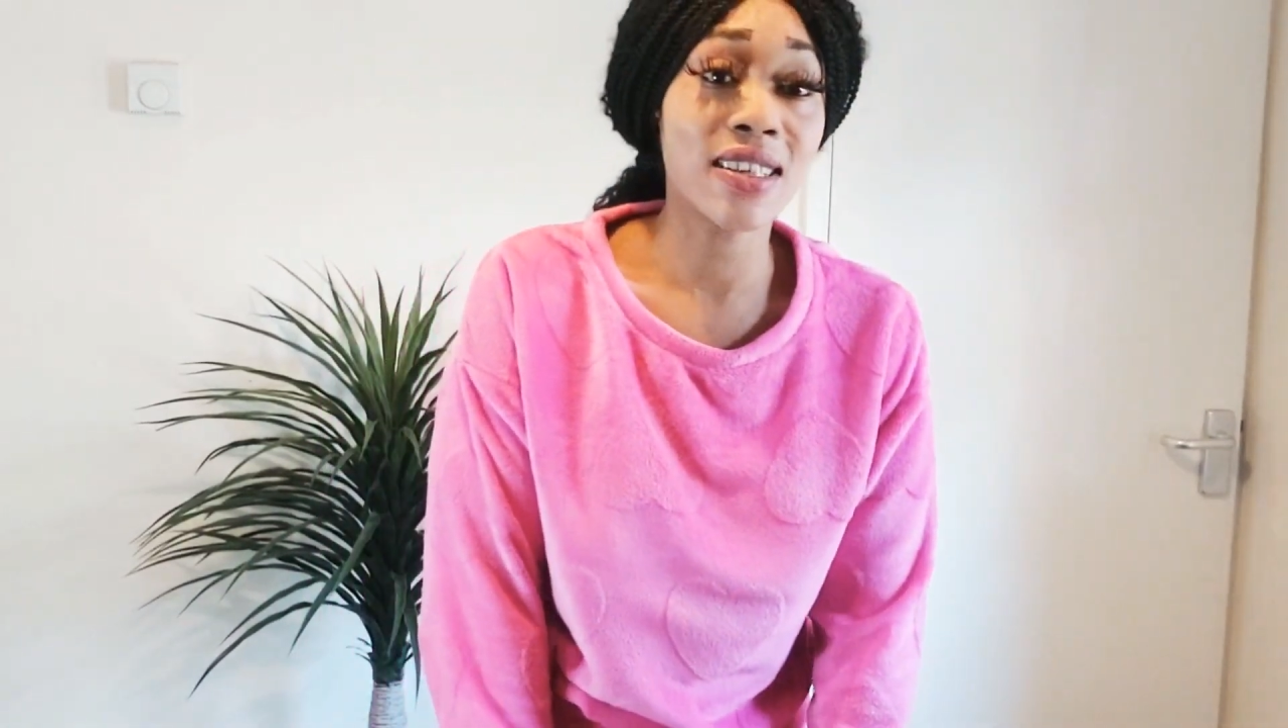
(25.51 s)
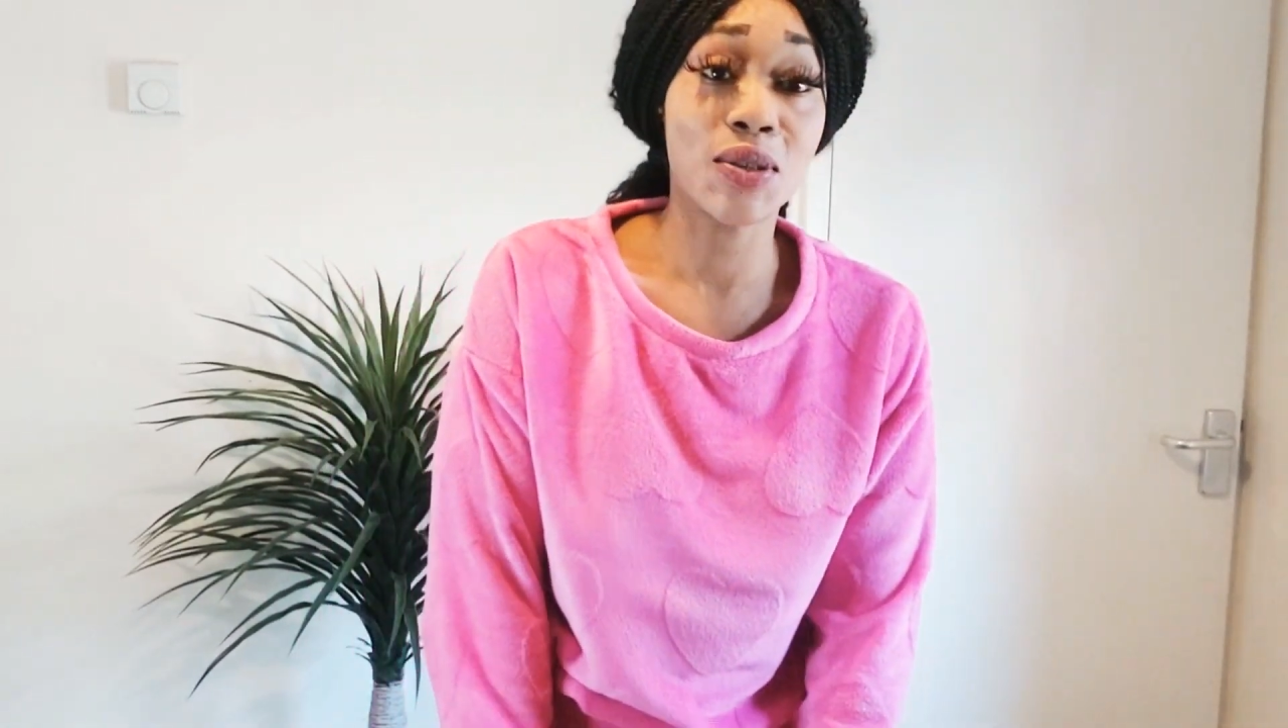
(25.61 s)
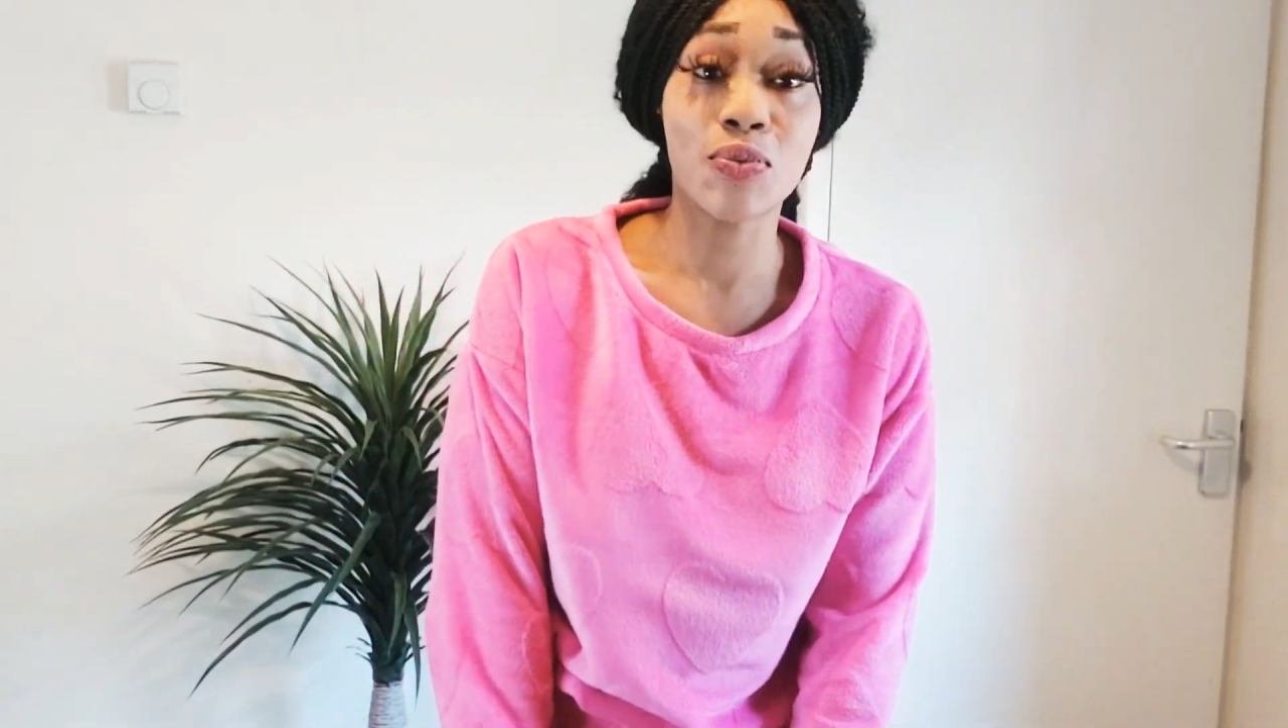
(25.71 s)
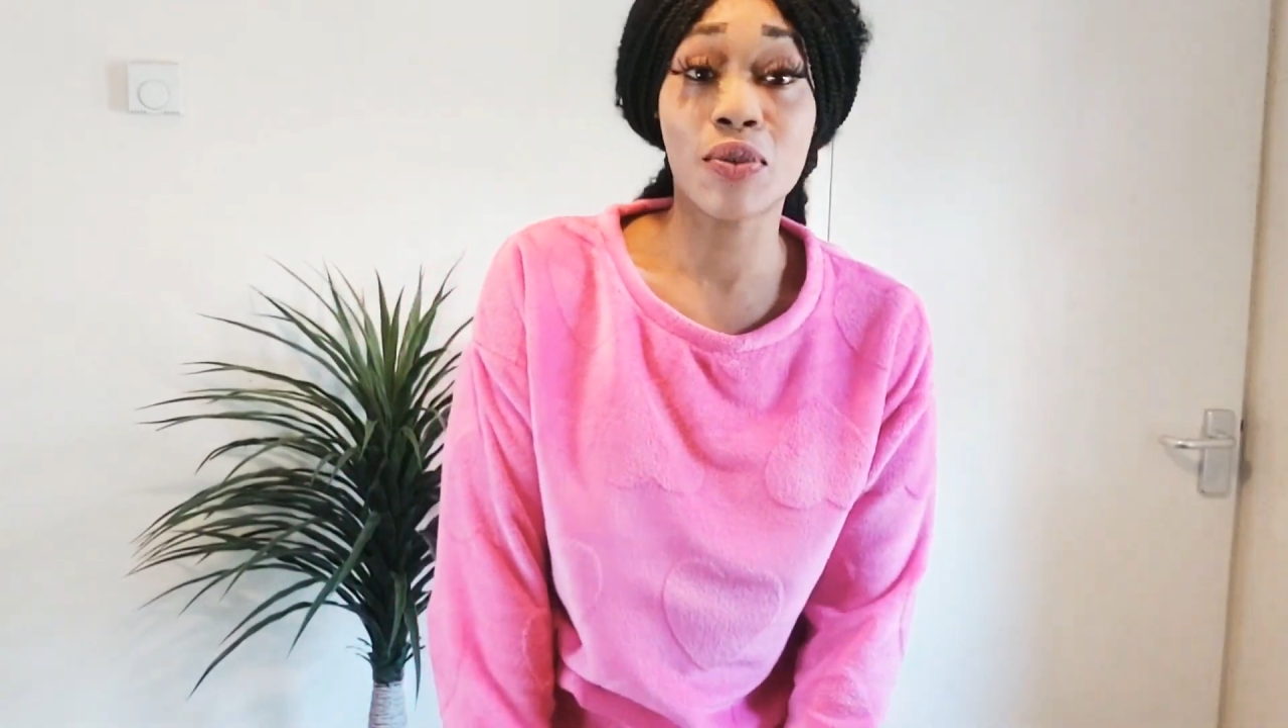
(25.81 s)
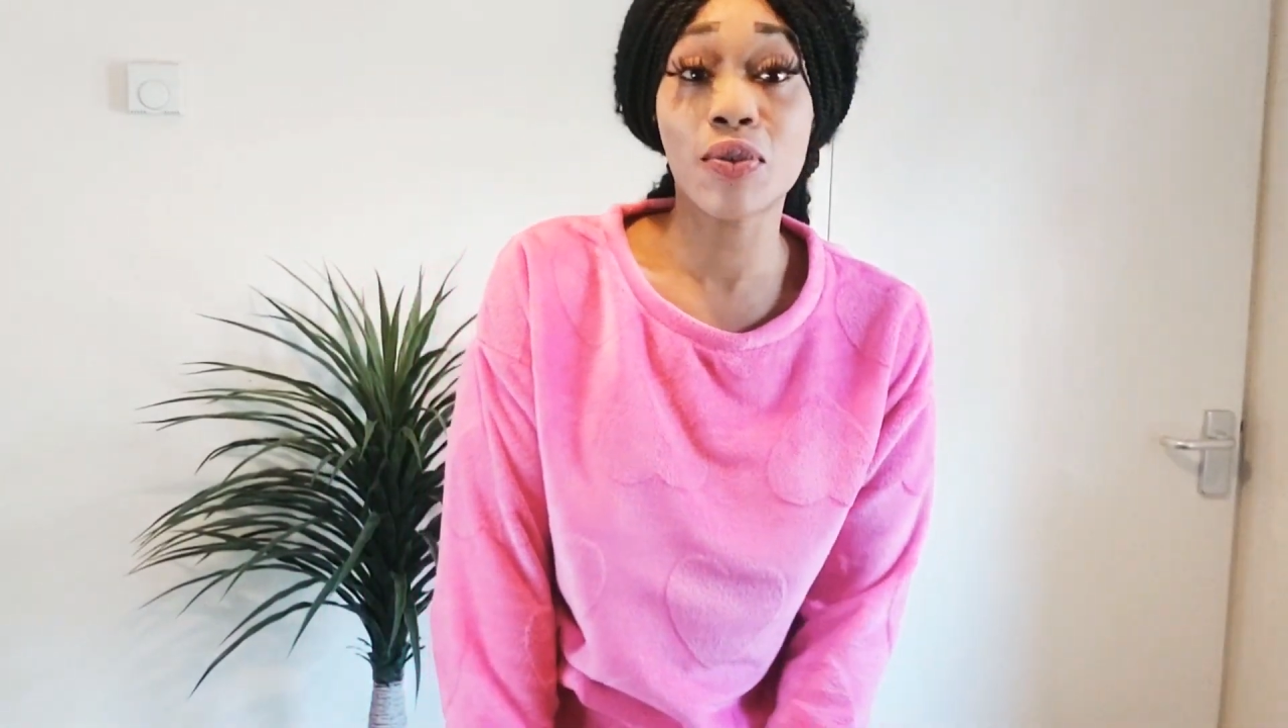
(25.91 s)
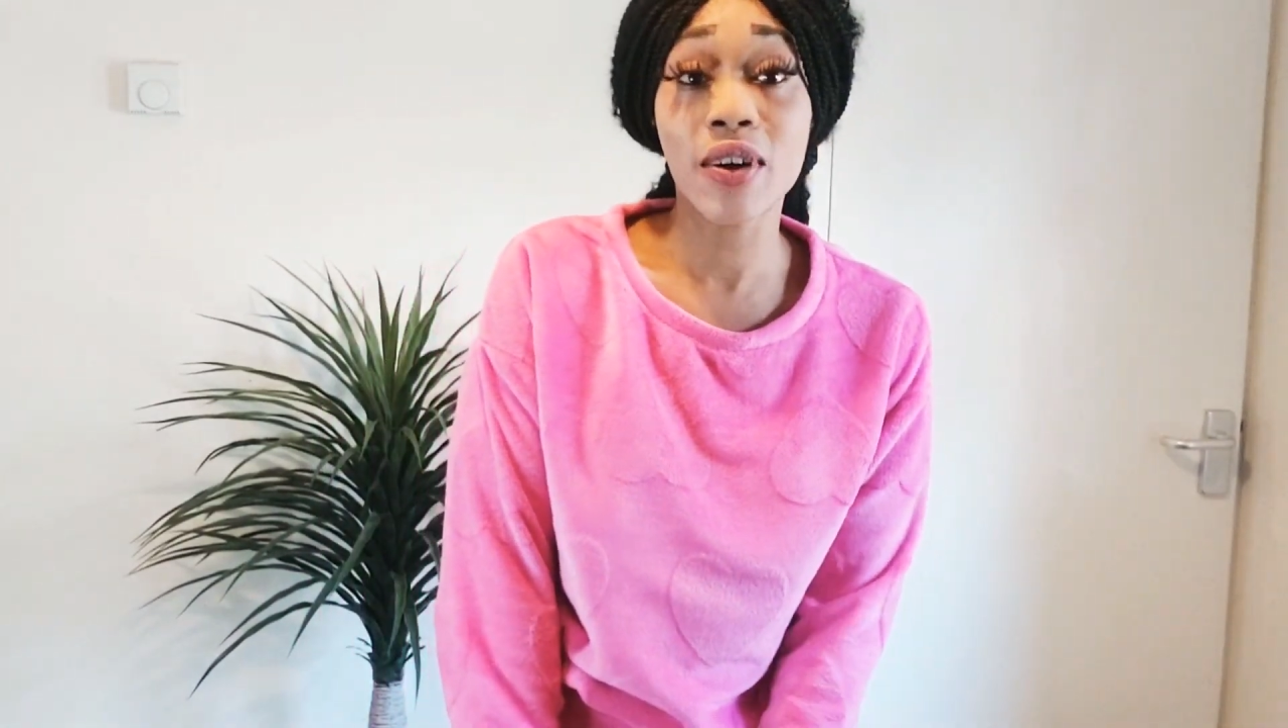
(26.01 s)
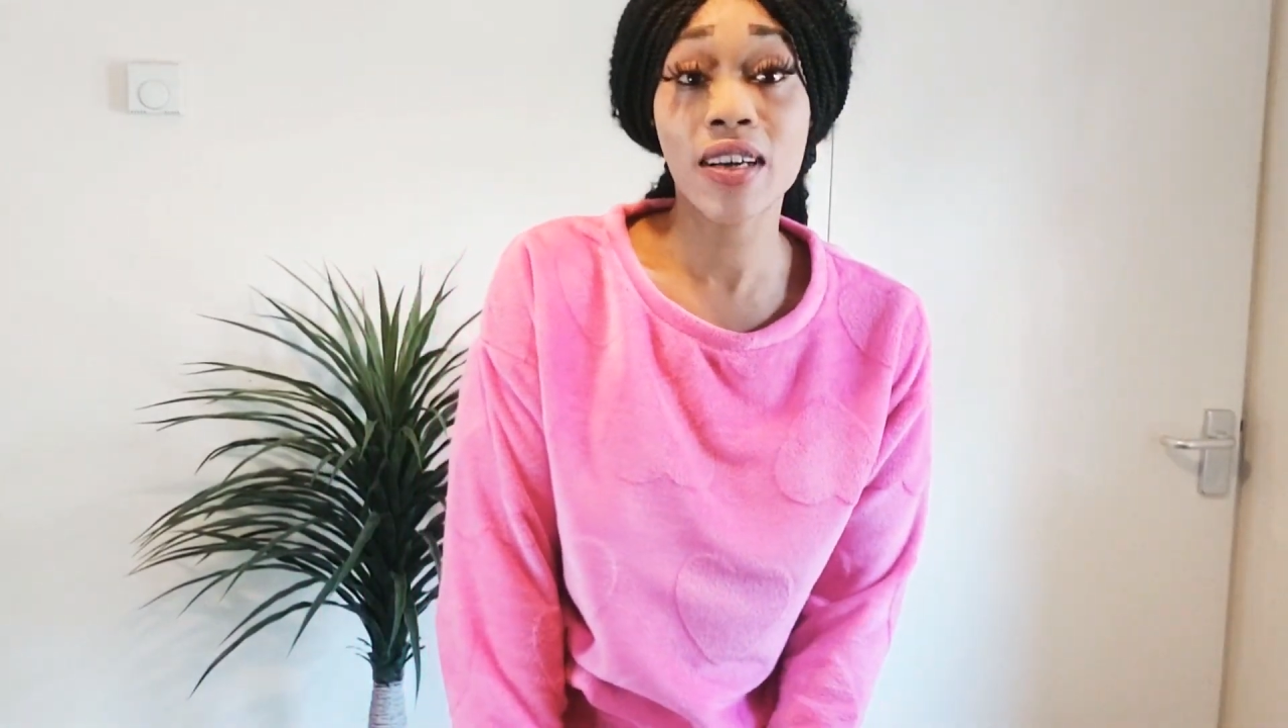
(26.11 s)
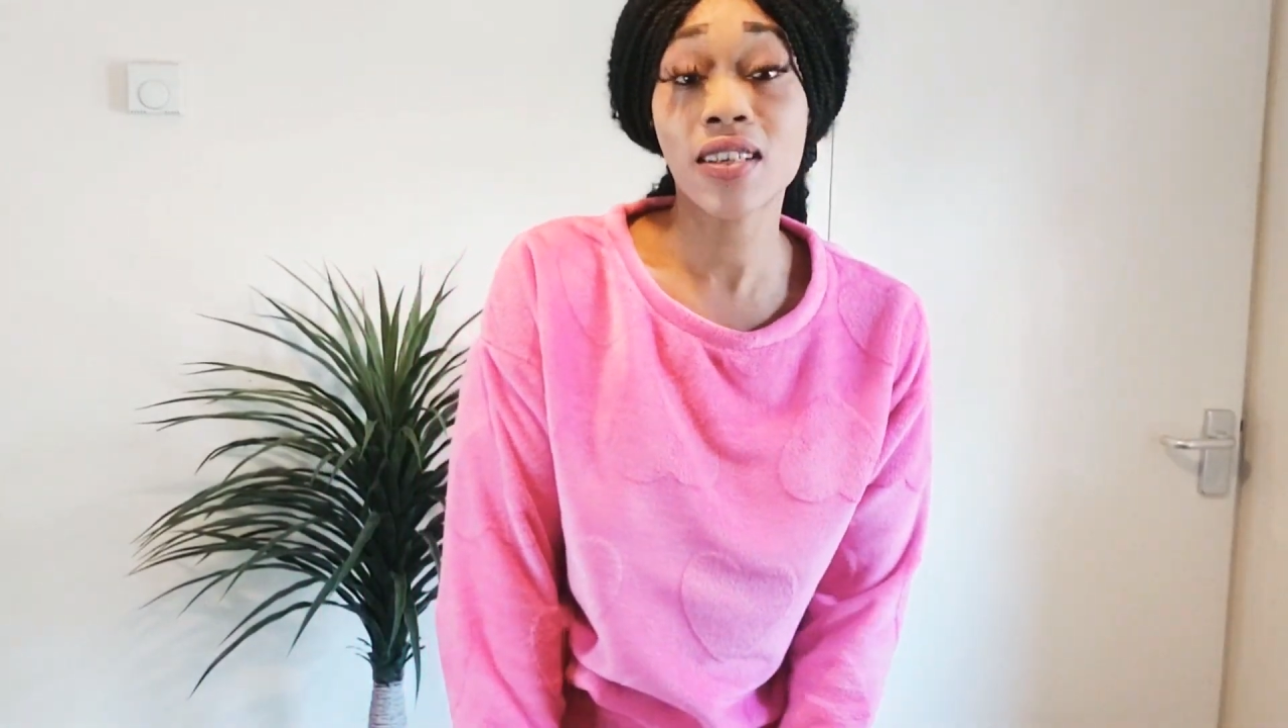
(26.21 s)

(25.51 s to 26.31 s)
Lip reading: are doing great.